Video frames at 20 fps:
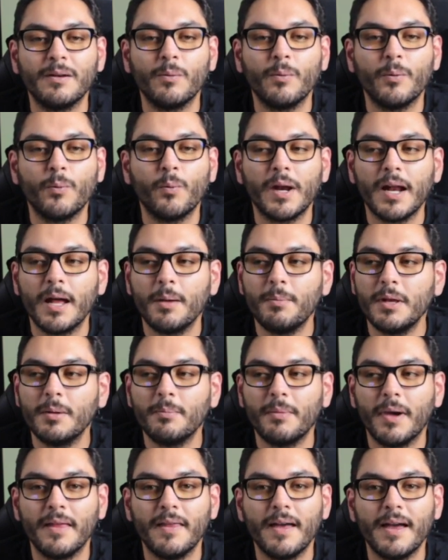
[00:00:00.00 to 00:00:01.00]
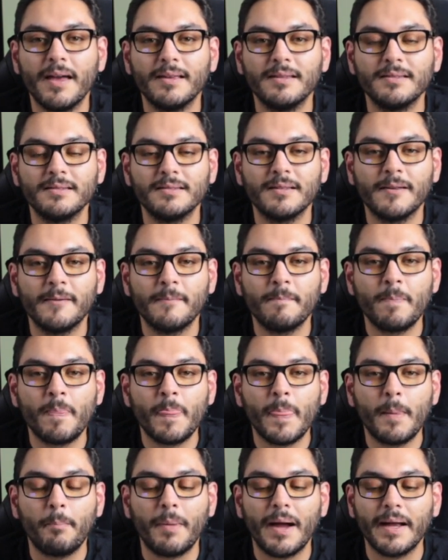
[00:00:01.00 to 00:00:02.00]
what I mean by that is
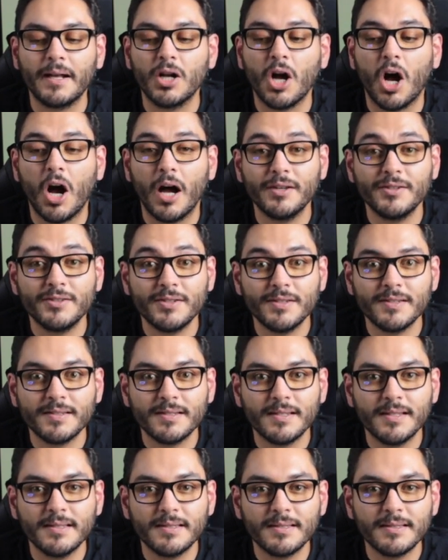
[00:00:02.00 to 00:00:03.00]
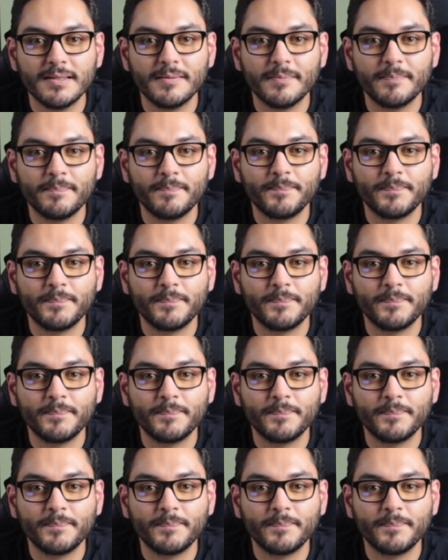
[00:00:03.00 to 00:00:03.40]
my consciousness